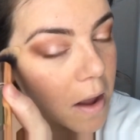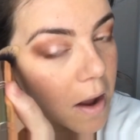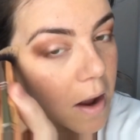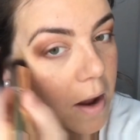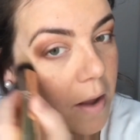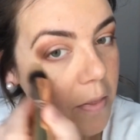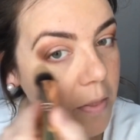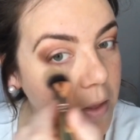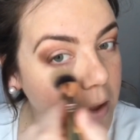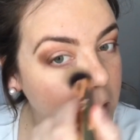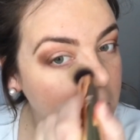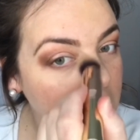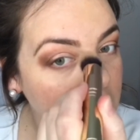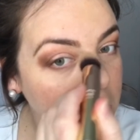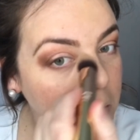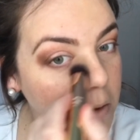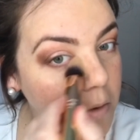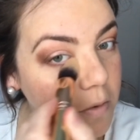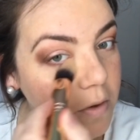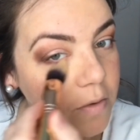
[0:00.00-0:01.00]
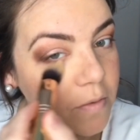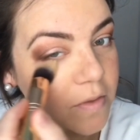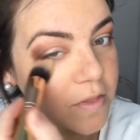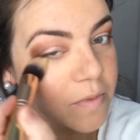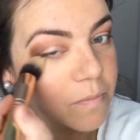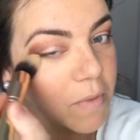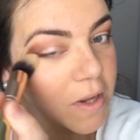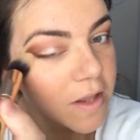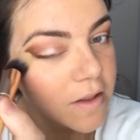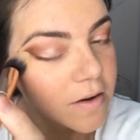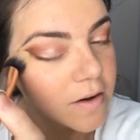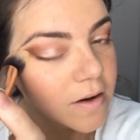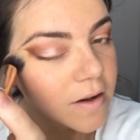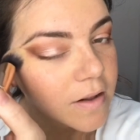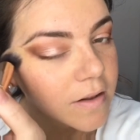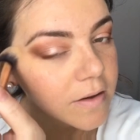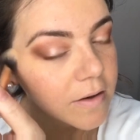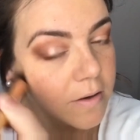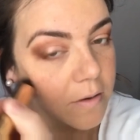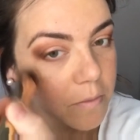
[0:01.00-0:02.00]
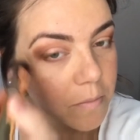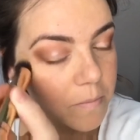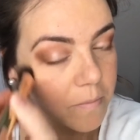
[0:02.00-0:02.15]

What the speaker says: And then I'll go in with my other color.